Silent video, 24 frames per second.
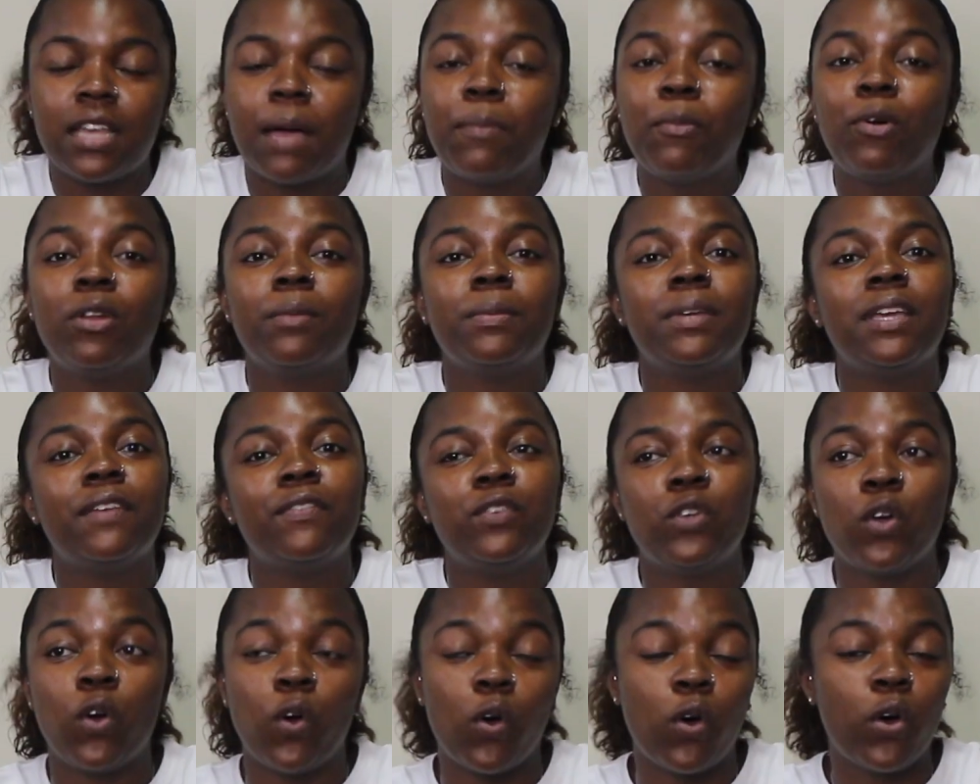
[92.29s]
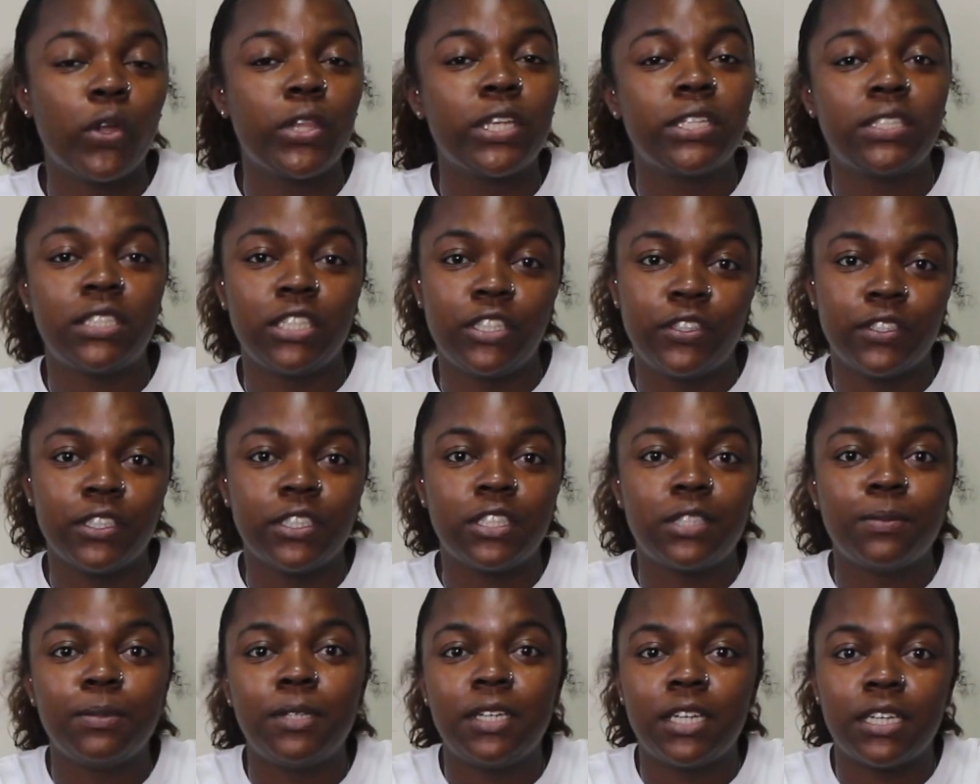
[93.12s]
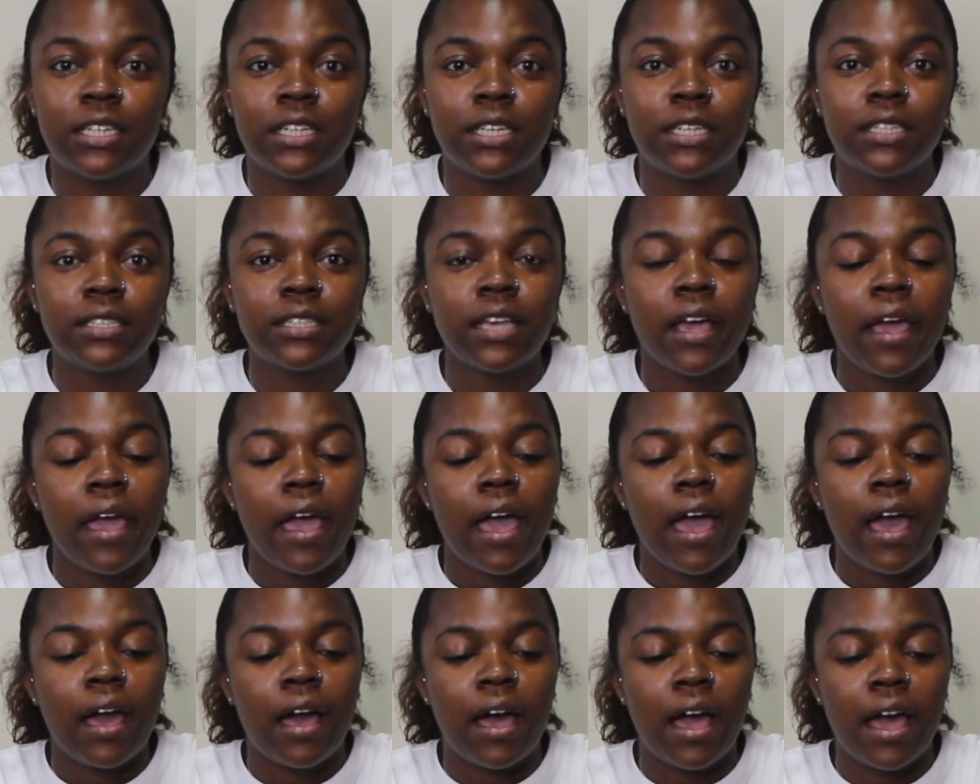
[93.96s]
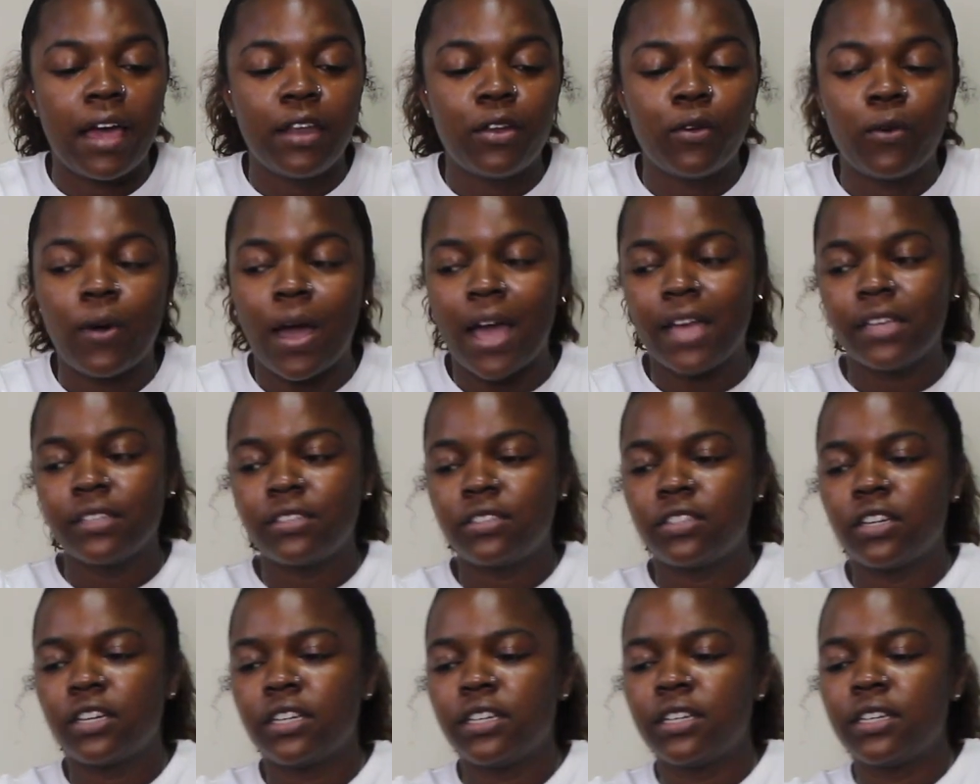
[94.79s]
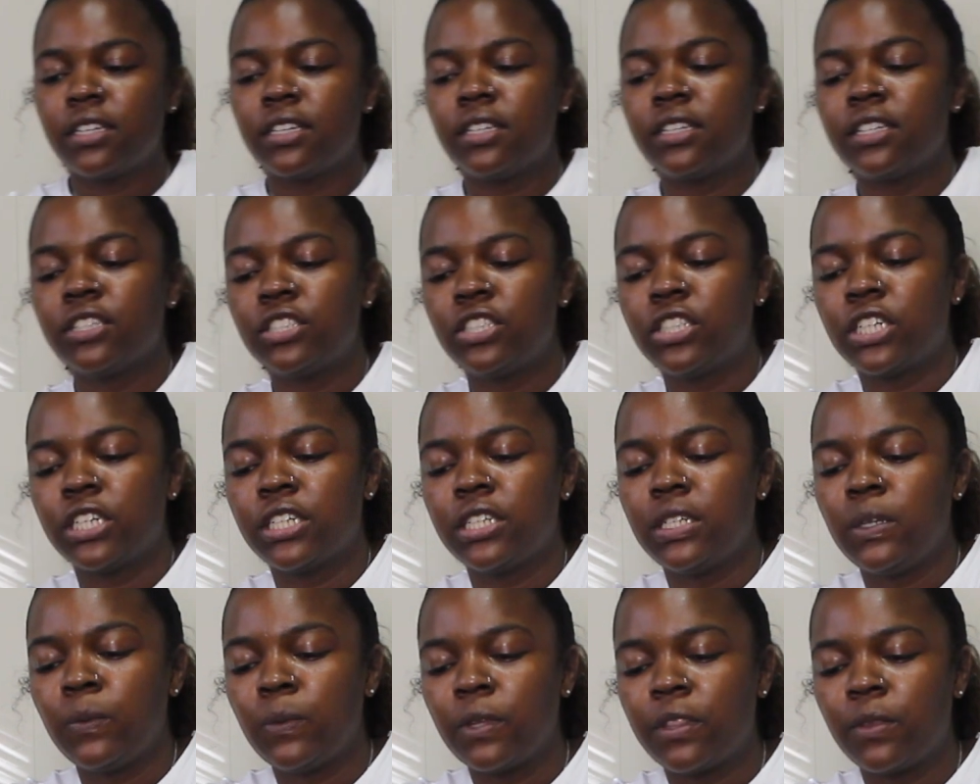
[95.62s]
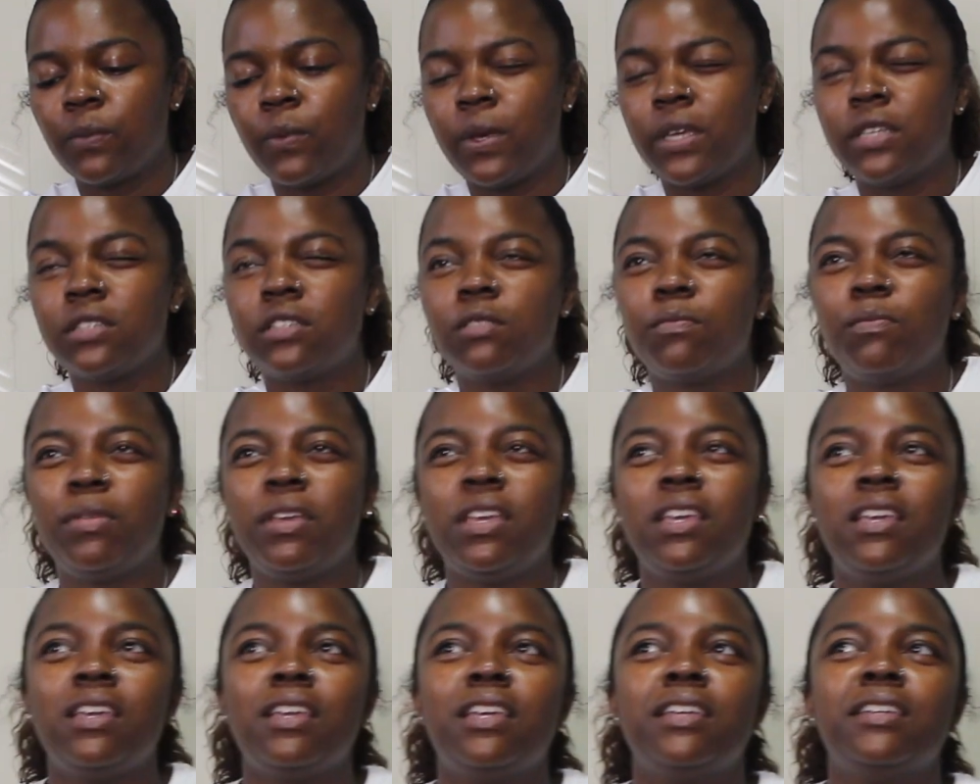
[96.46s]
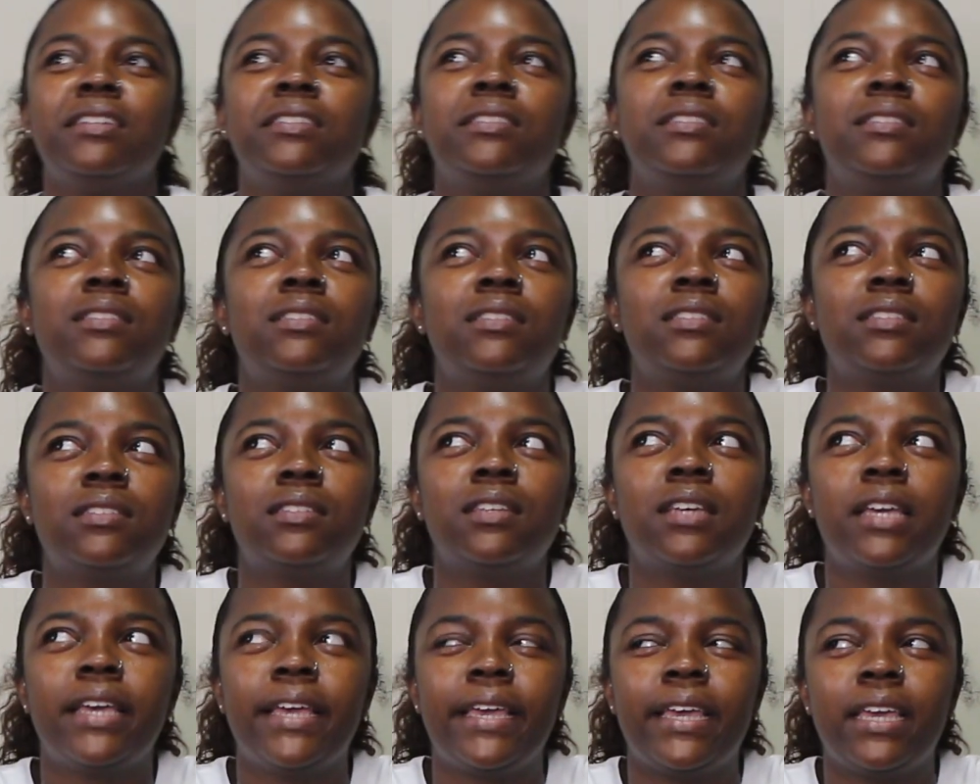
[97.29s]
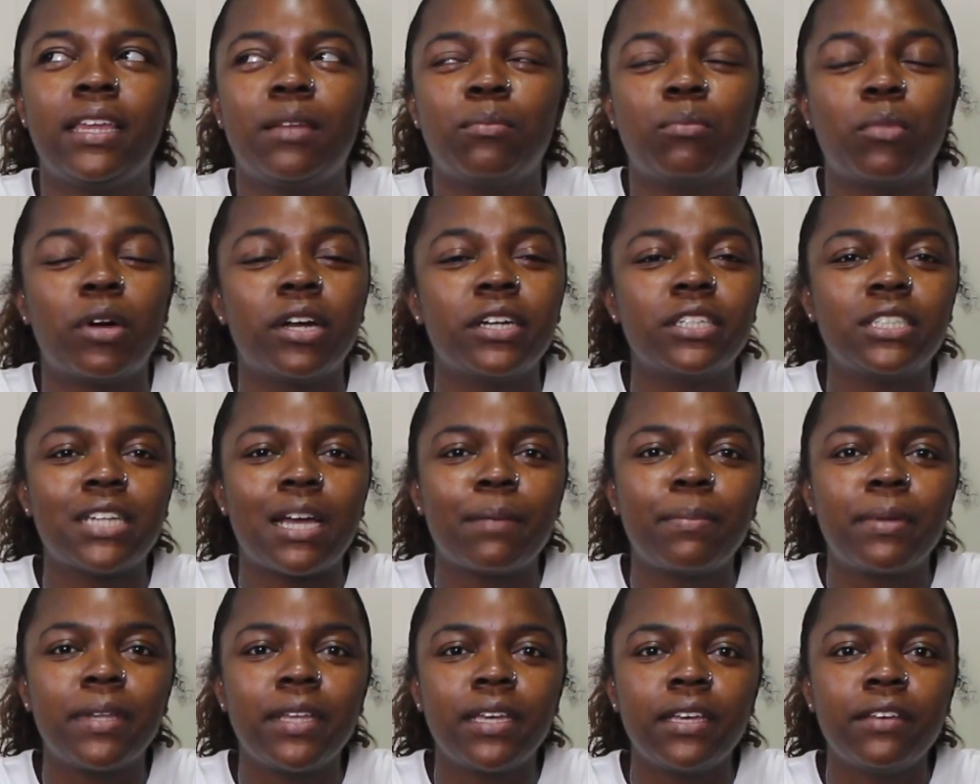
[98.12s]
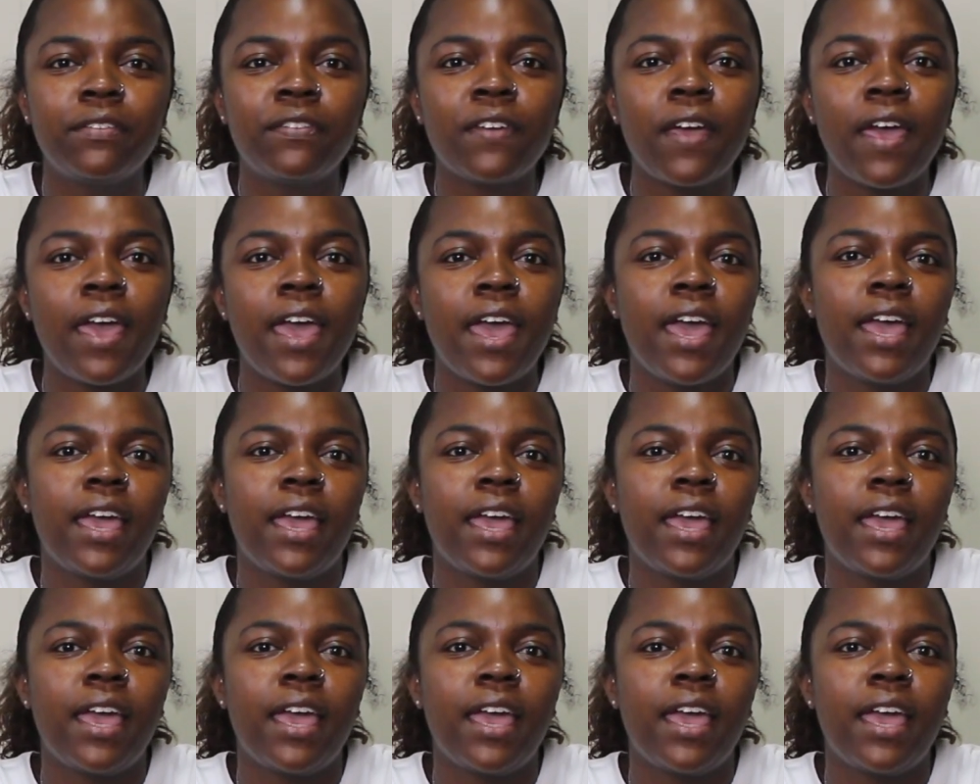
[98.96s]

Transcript: I'm going to be giving y'all all the secrets, because I know I started this journey with waist beads in March, I believe,